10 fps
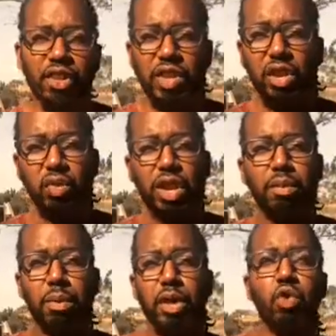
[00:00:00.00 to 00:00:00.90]
your skills. We have
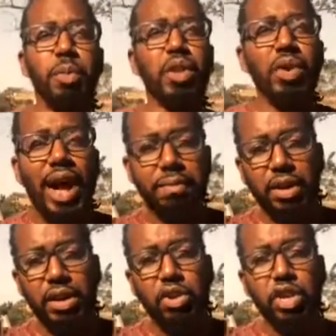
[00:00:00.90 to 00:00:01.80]
a brother who will be doing
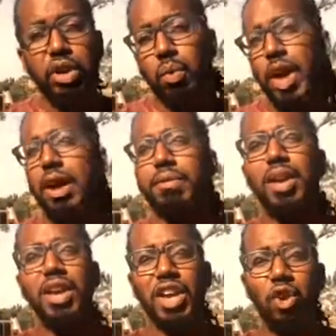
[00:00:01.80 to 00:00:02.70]
African engineering. We have
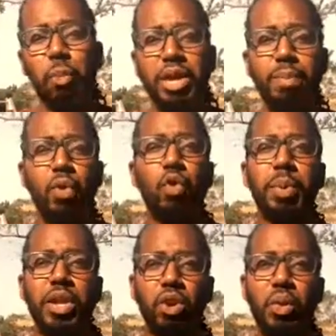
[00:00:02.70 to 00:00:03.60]
people who will
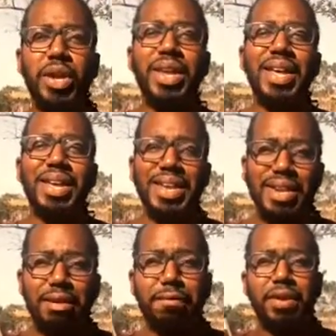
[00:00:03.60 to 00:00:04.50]
be doing
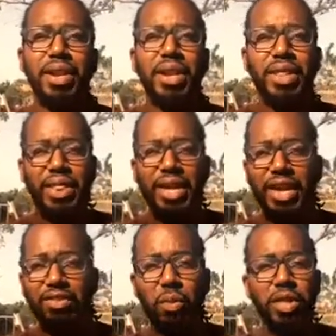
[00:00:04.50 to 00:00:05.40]
different
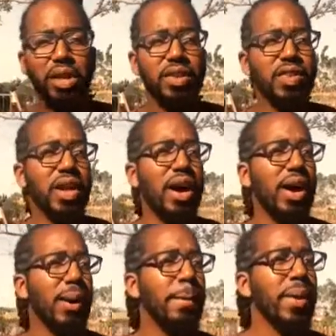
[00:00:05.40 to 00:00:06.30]
things with us.
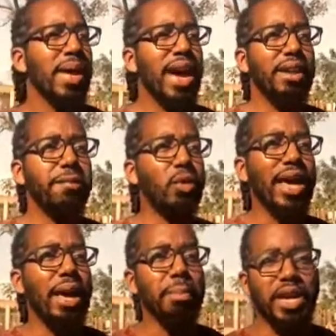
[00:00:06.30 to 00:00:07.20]
And if you
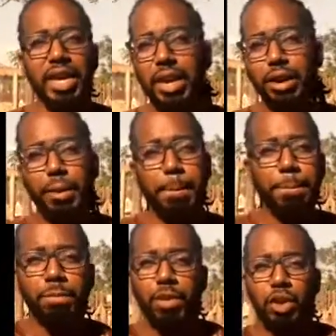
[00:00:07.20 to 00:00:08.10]
can't be here,
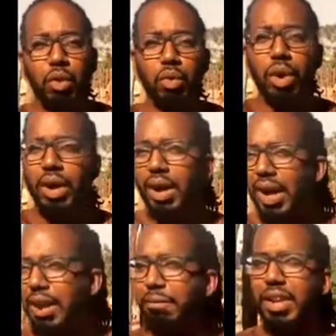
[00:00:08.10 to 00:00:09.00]

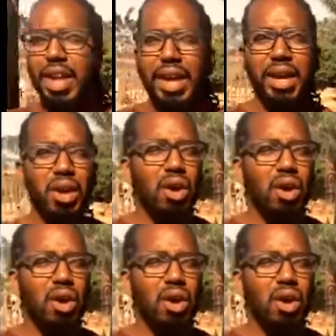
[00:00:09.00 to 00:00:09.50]
every day,